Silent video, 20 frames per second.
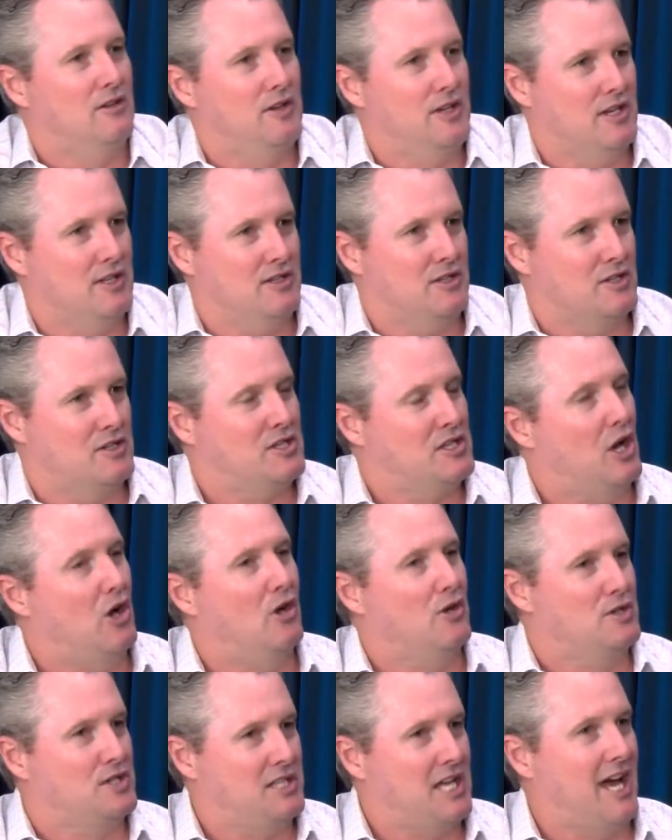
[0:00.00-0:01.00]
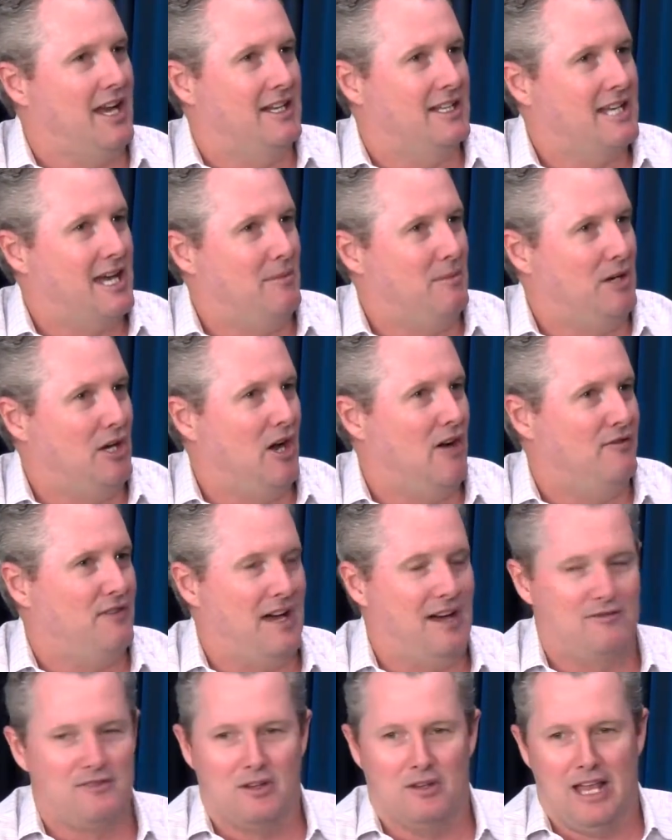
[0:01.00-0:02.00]
the sole started coming off
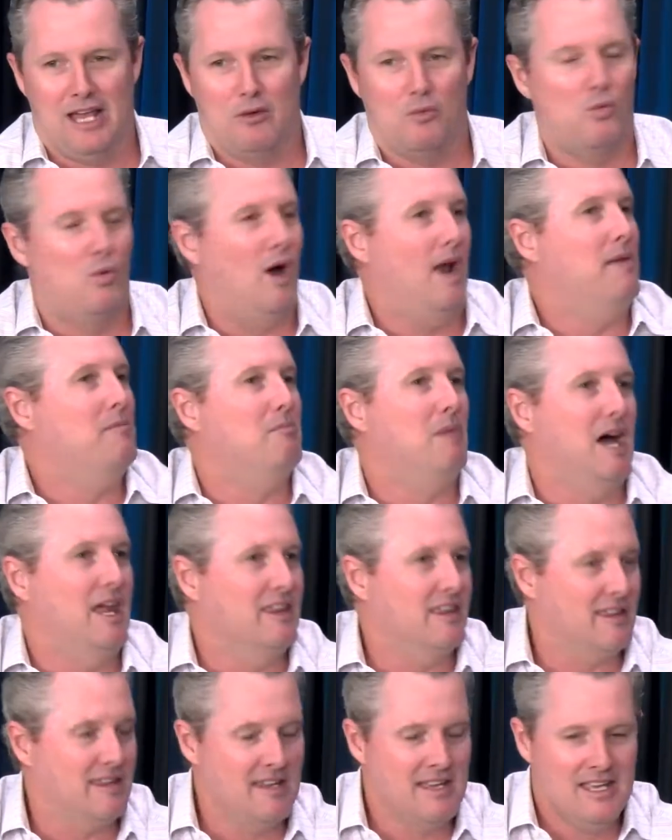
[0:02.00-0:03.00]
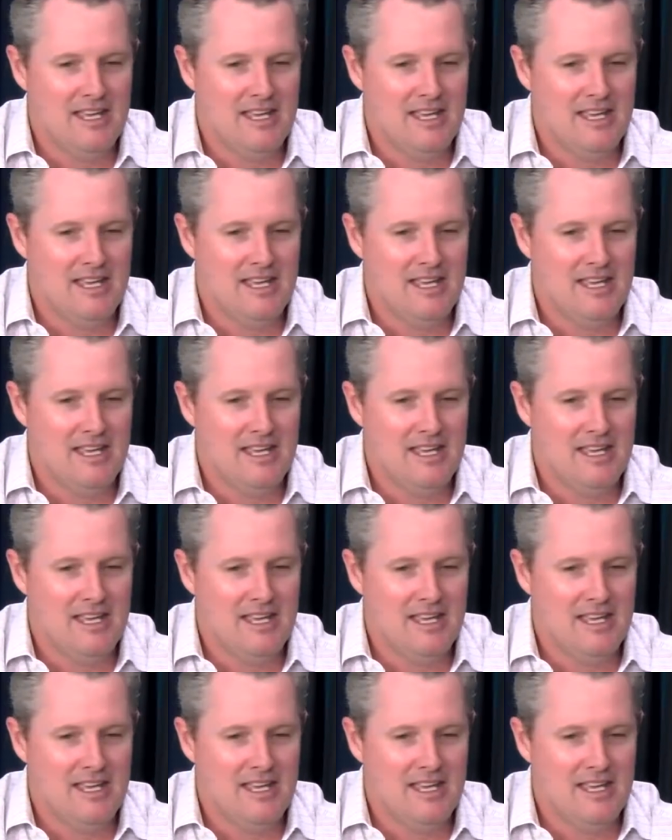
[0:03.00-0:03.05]
after like 1 month.